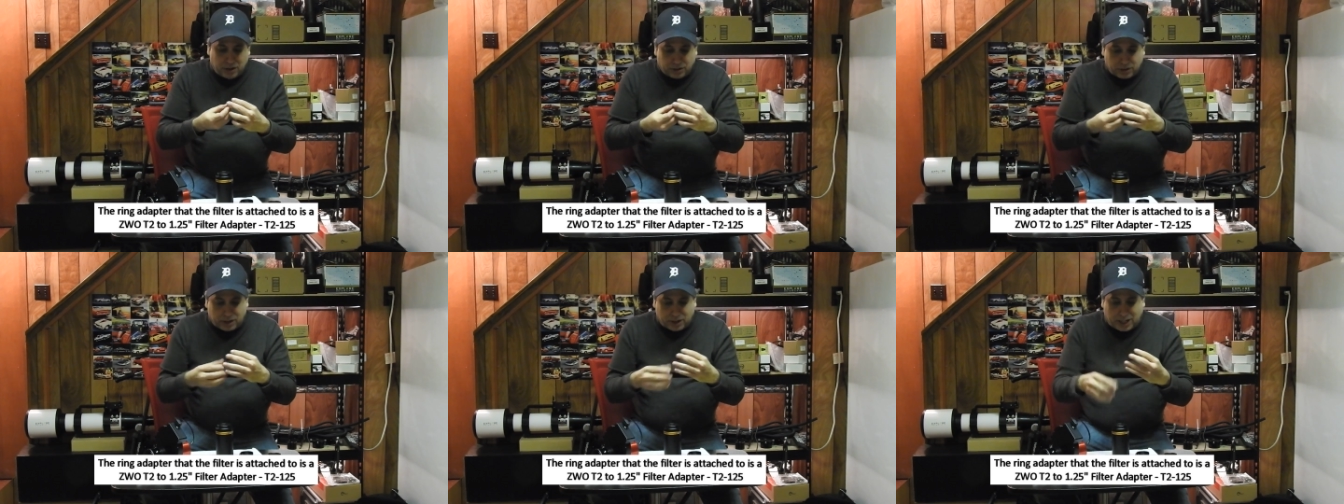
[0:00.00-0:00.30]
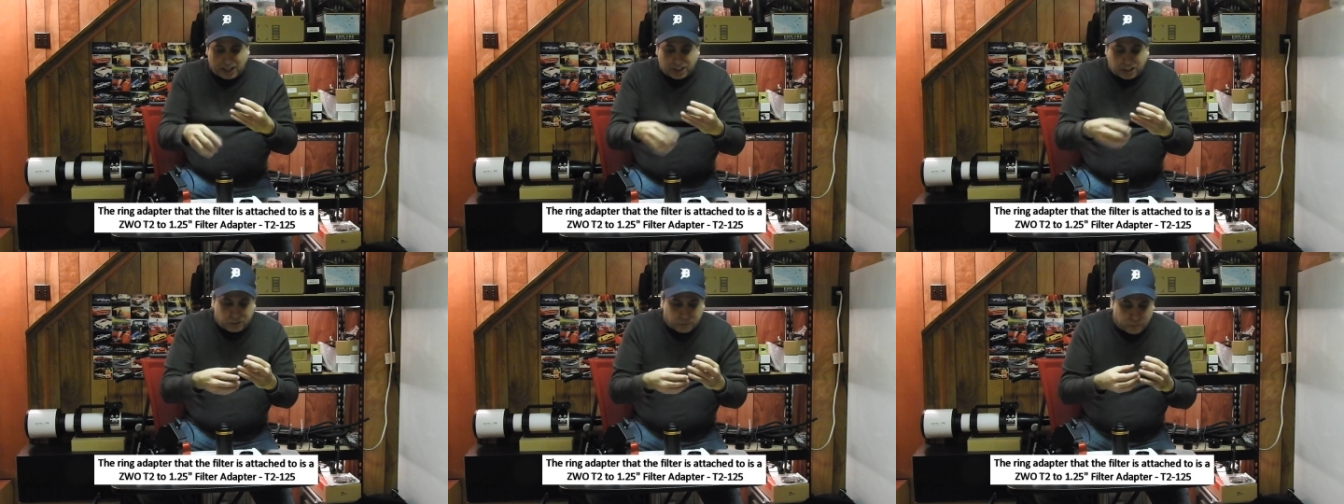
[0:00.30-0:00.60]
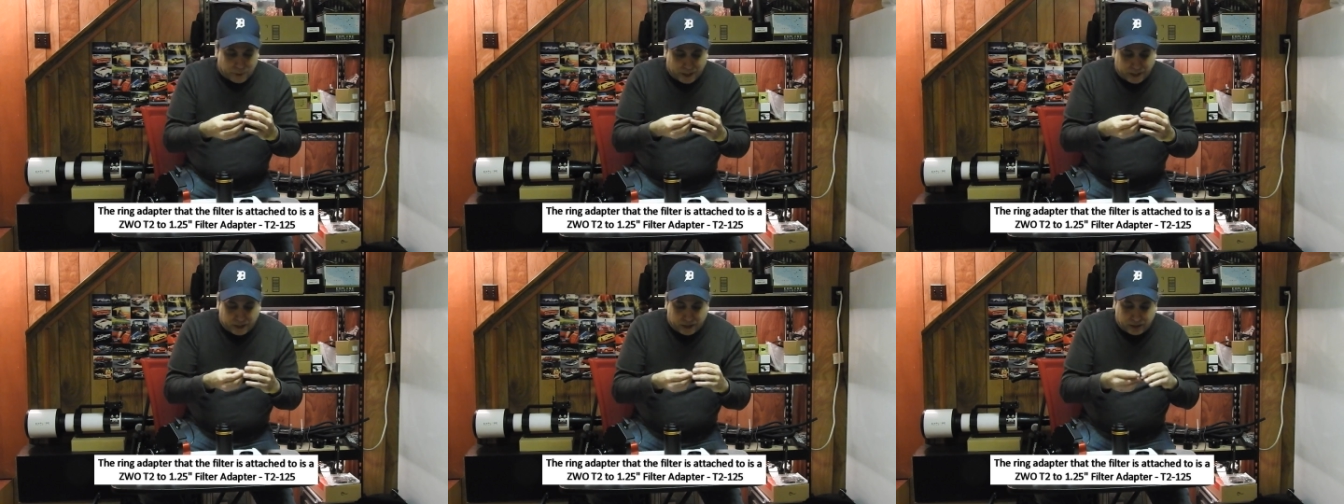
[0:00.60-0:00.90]
that I
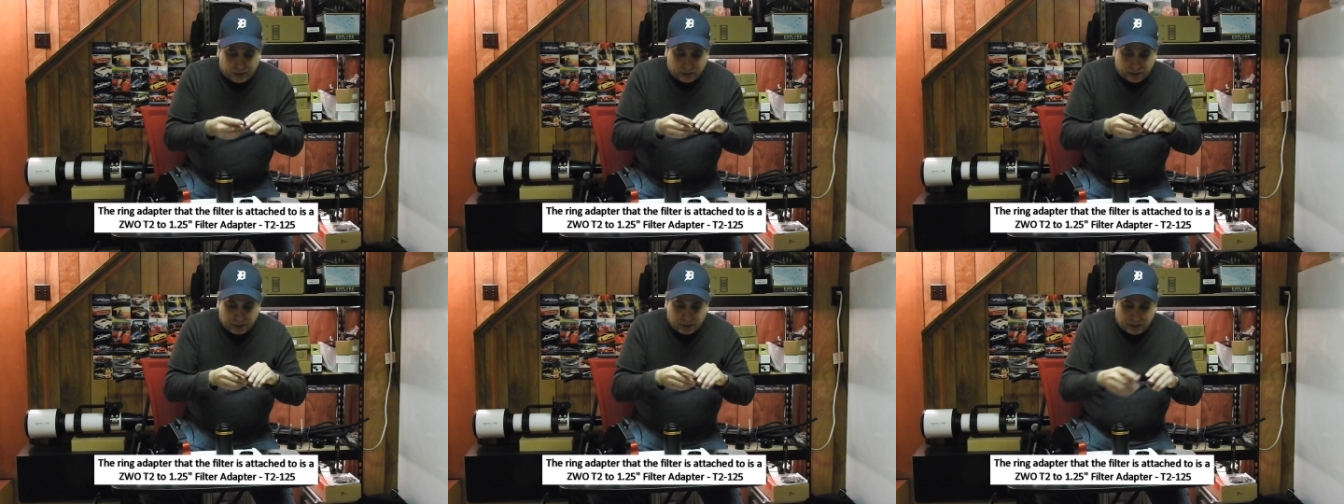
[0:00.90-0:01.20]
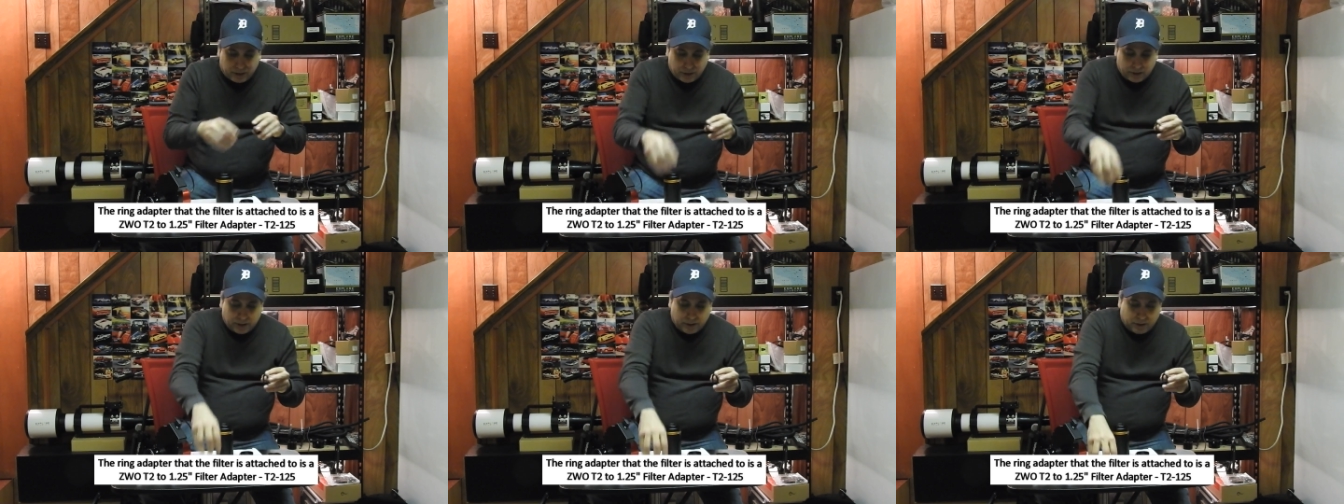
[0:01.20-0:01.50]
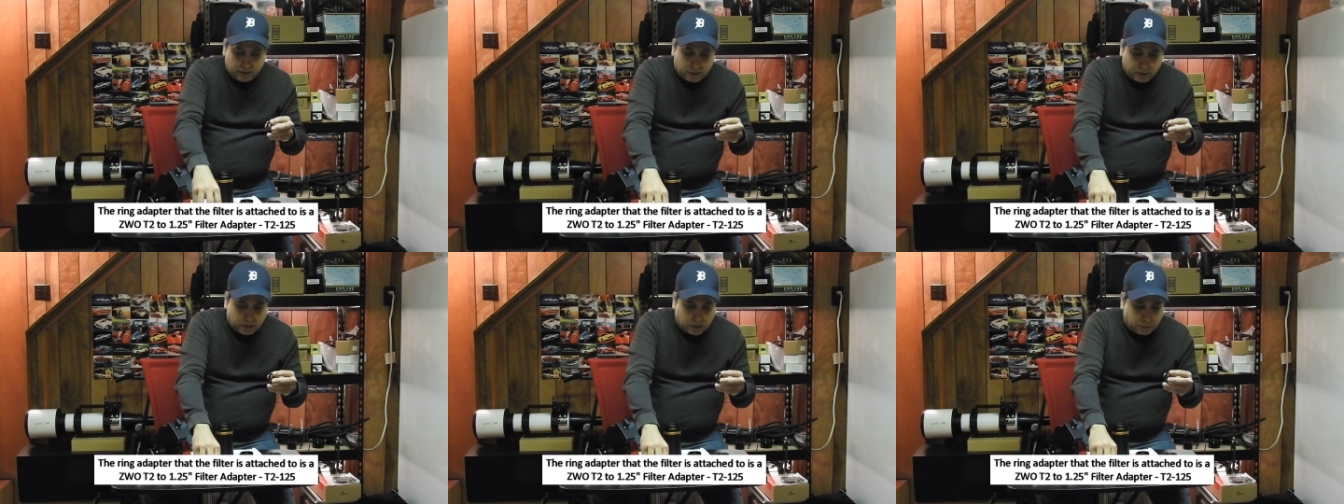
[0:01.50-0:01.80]
threaded
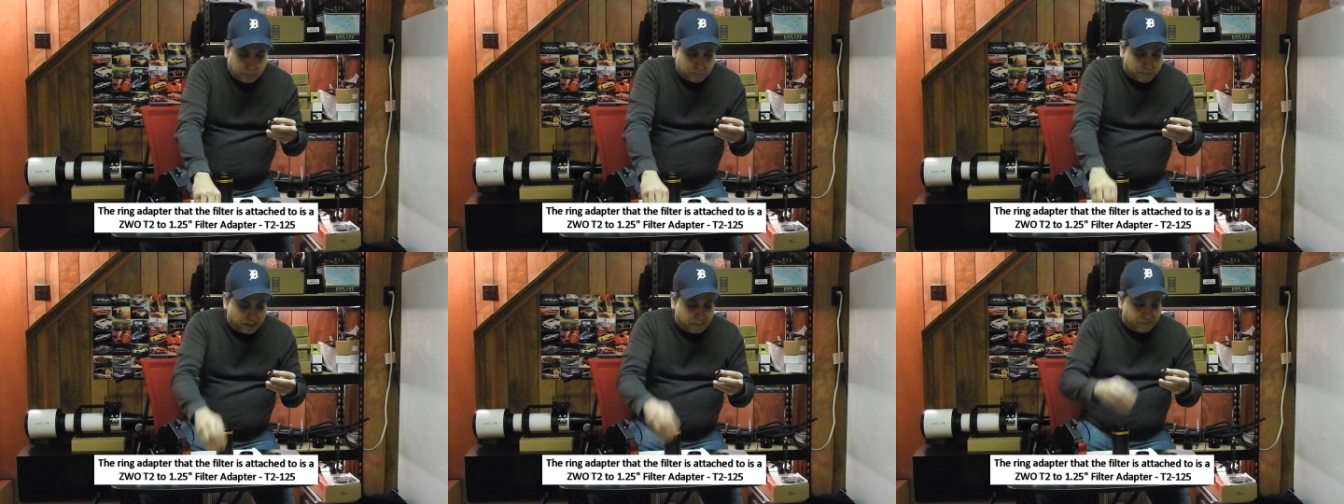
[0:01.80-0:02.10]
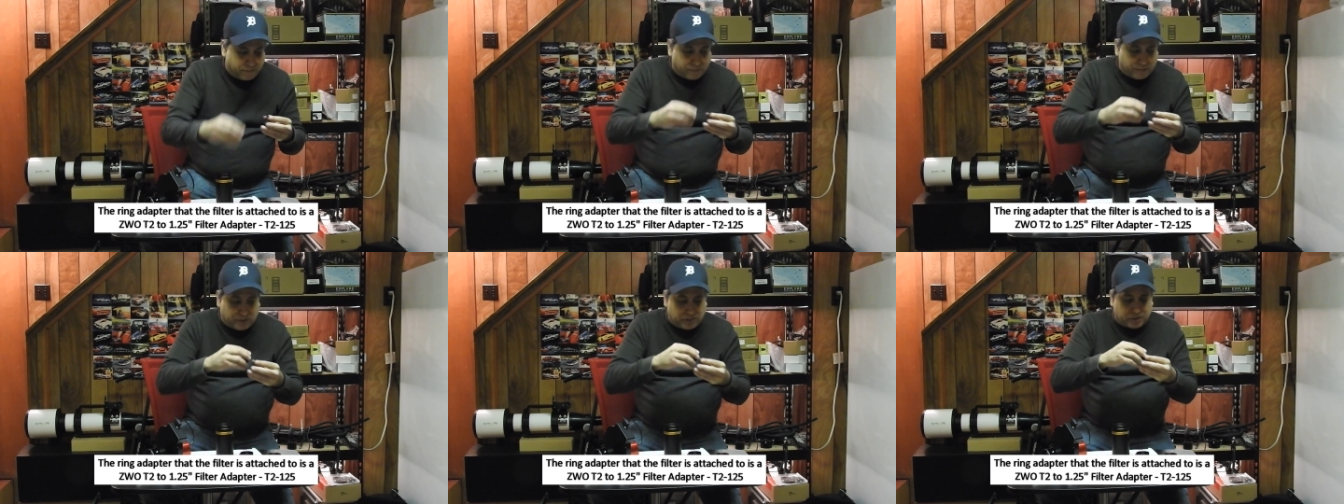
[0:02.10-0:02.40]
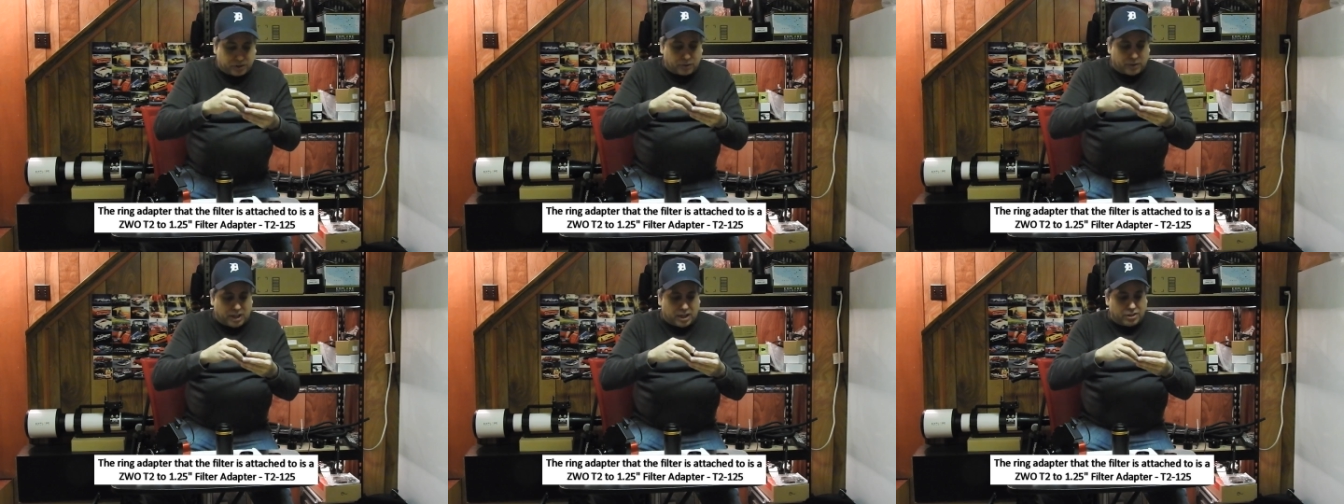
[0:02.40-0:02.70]
my
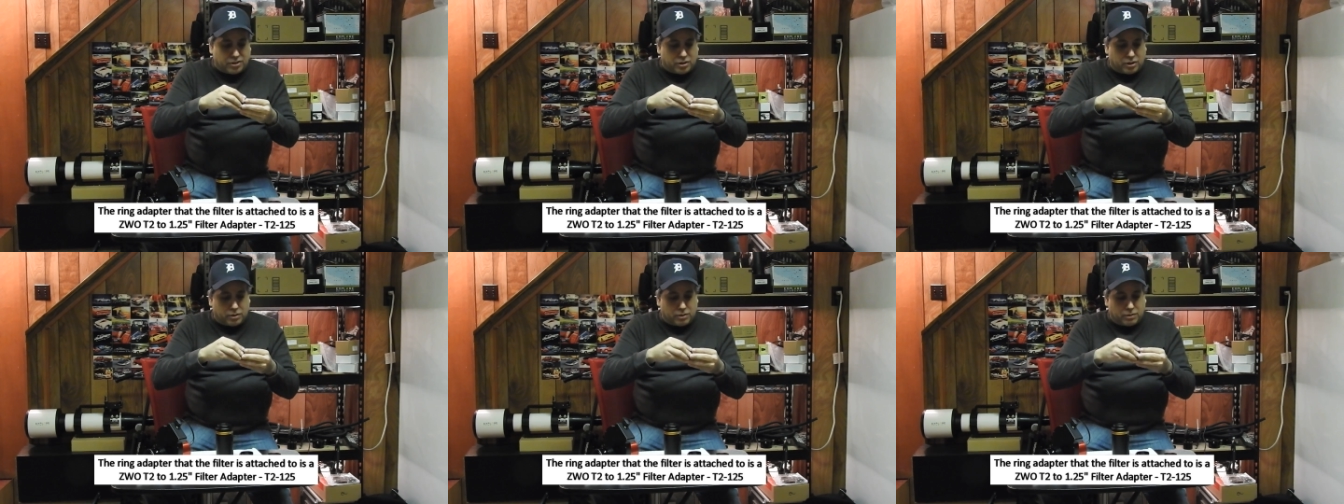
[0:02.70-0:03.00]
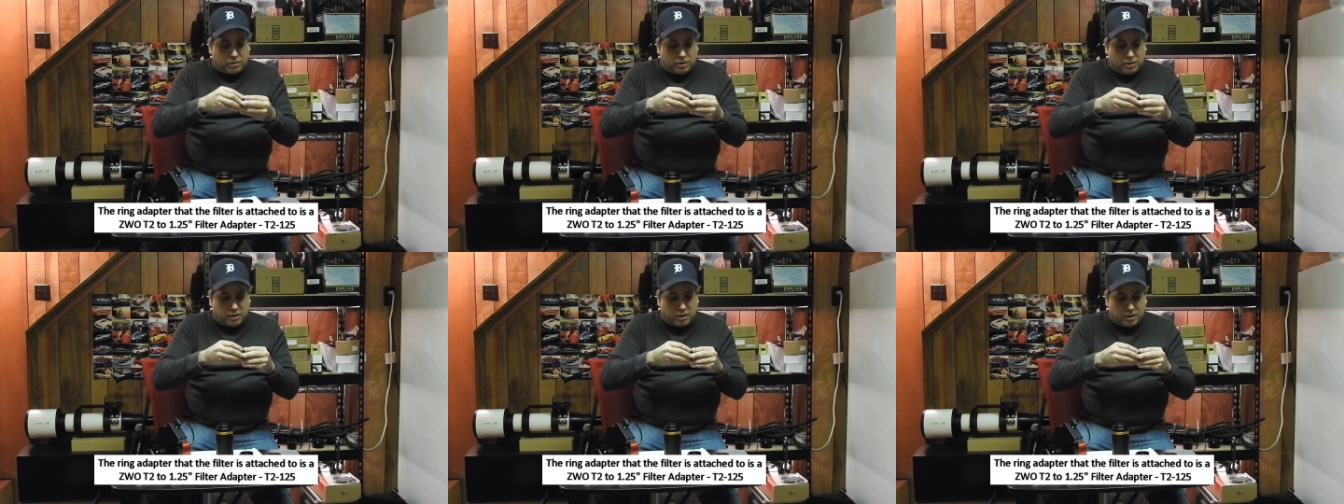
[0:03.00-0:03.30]
filter onto